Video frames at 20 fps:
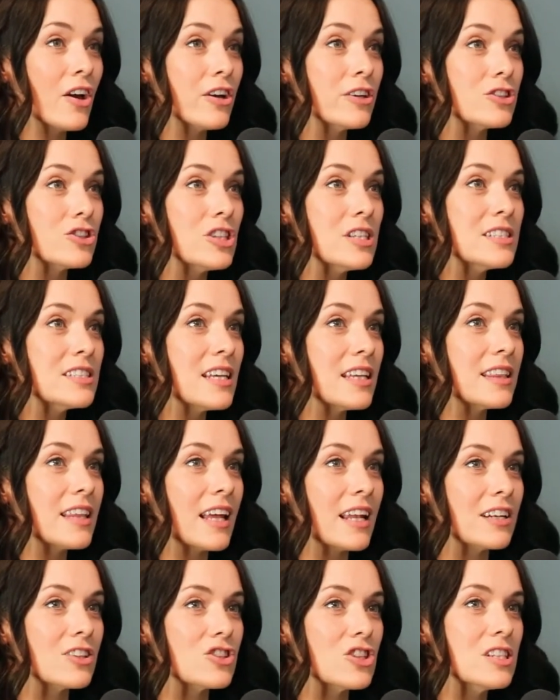she's a
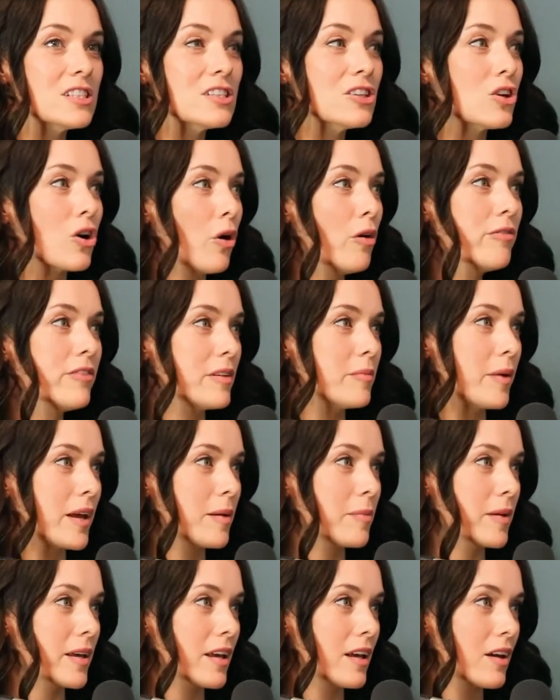COVID
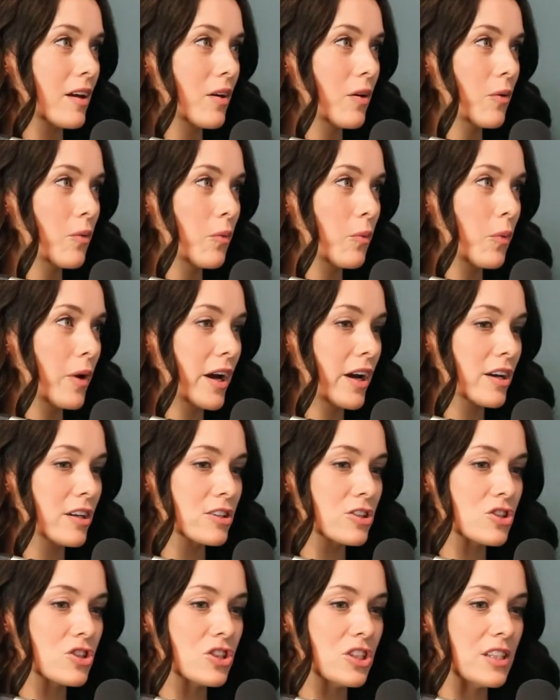baby where
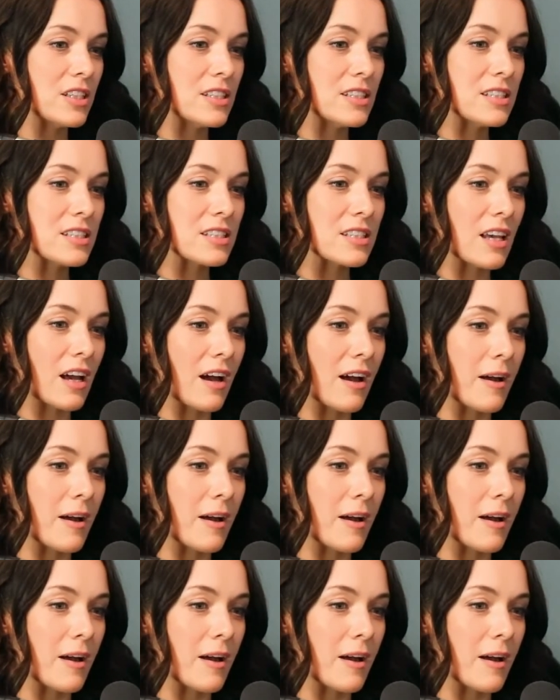she's